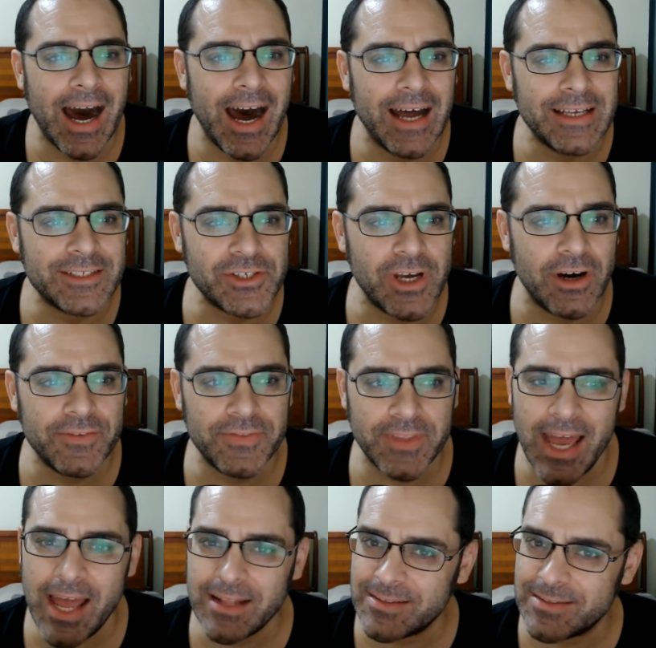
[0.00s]
So
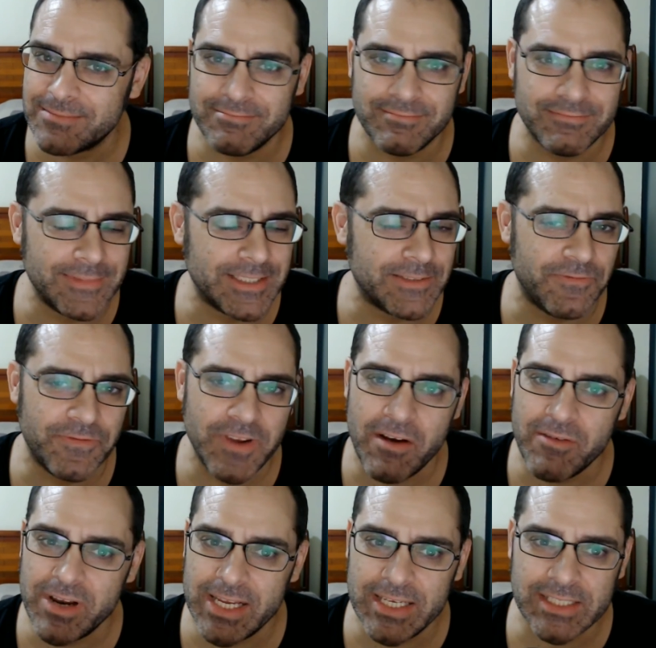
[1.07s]
it's a
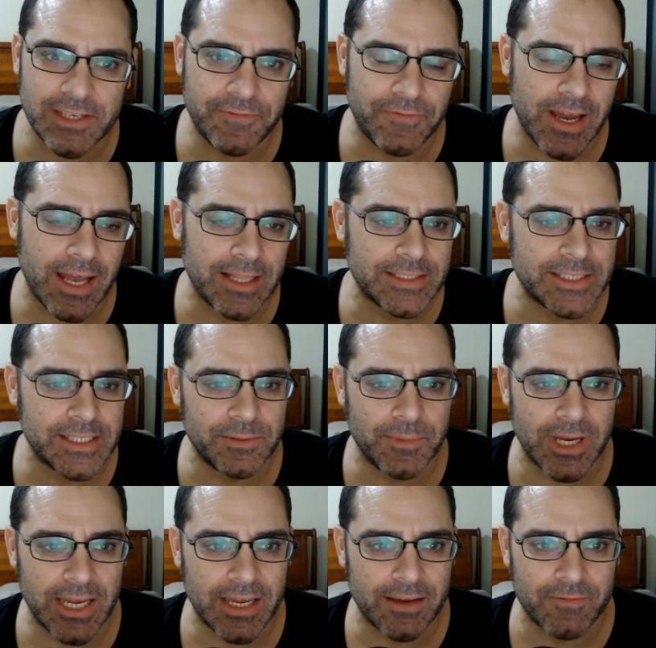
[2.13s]
very easy fallacy to
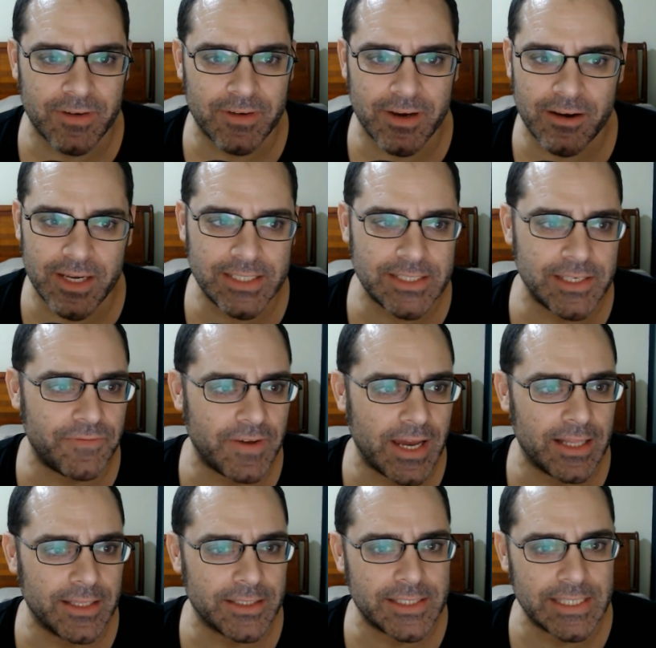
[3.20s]
make, very easy
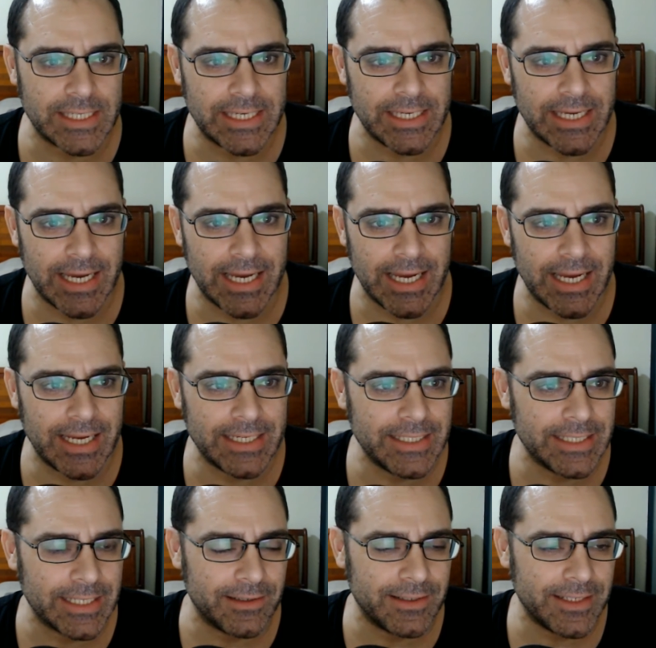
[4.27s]
fallacy. And,
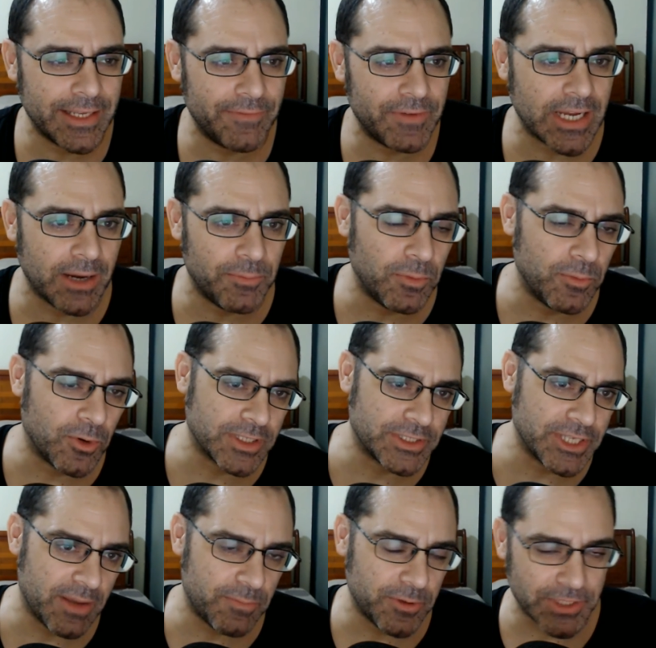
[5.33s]
I'll give you a couple more
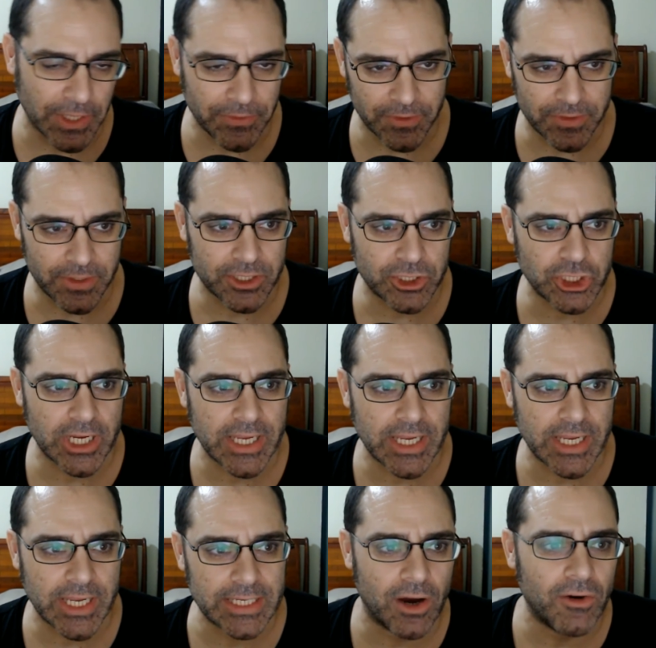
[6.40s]
examples other than the
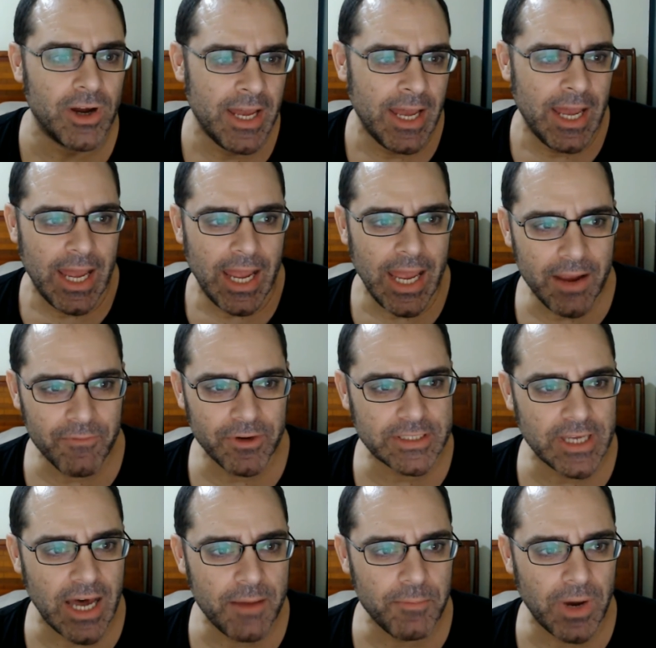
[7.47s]
chicken. So every
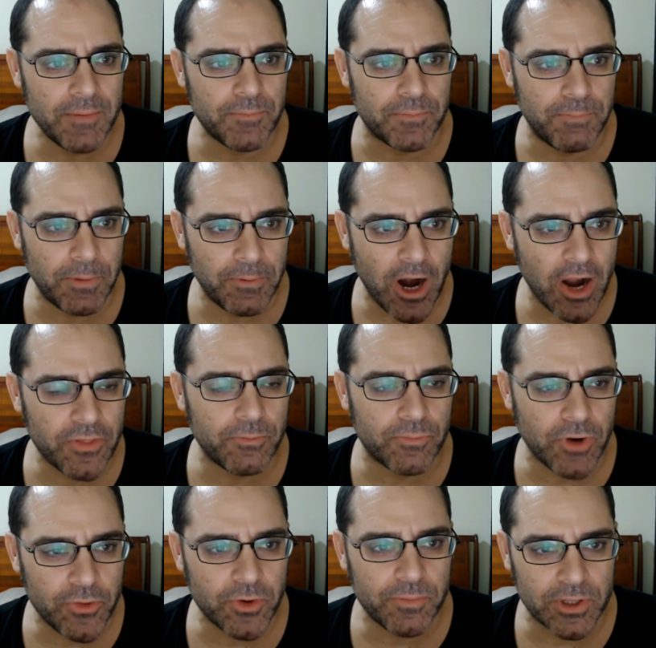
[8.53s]
time my
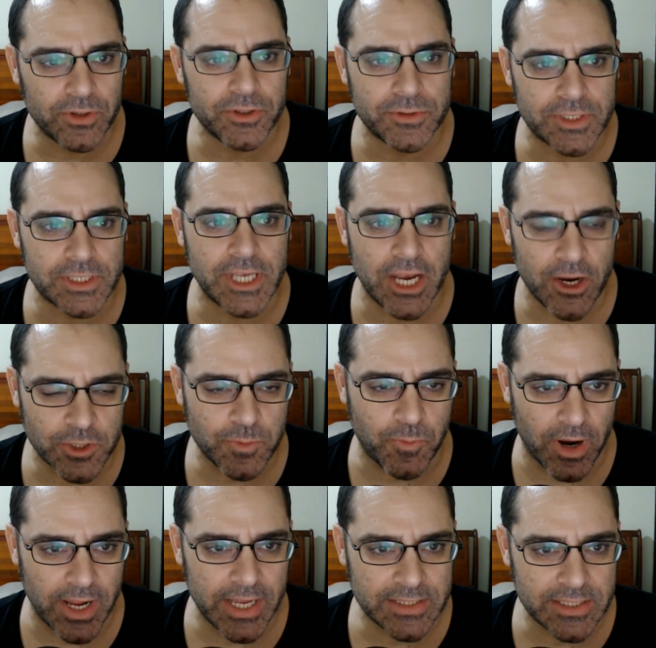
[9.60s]
brother Bill uses
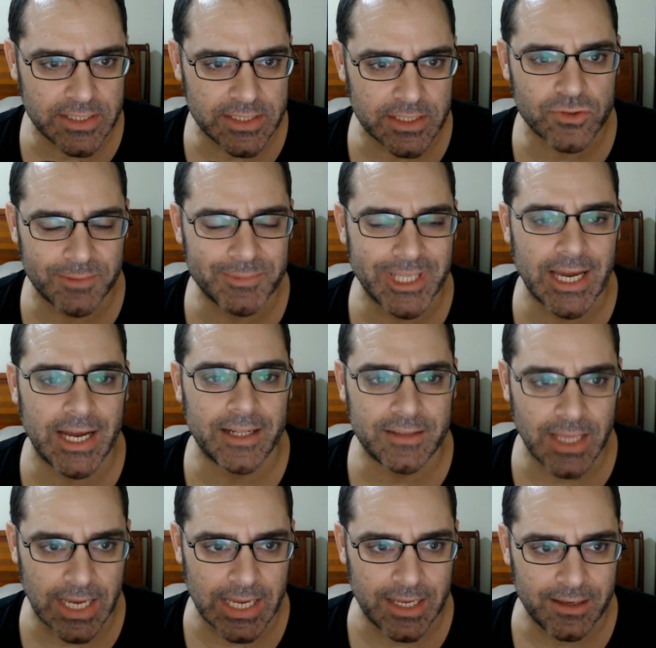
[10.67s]
hairspray, it's an extremely hot
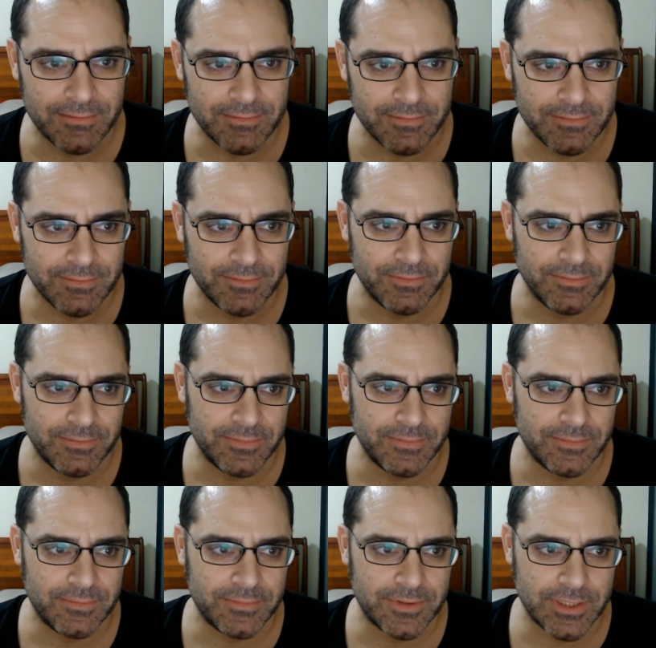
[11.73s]
day.
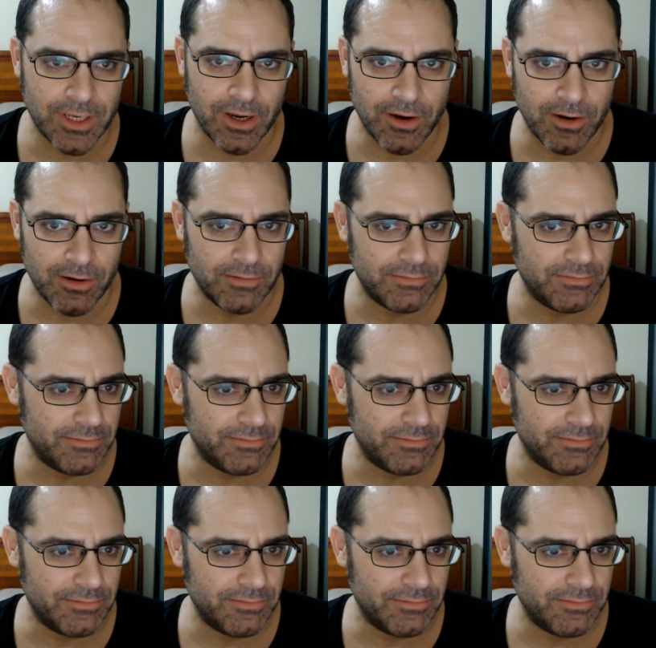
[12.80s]
So,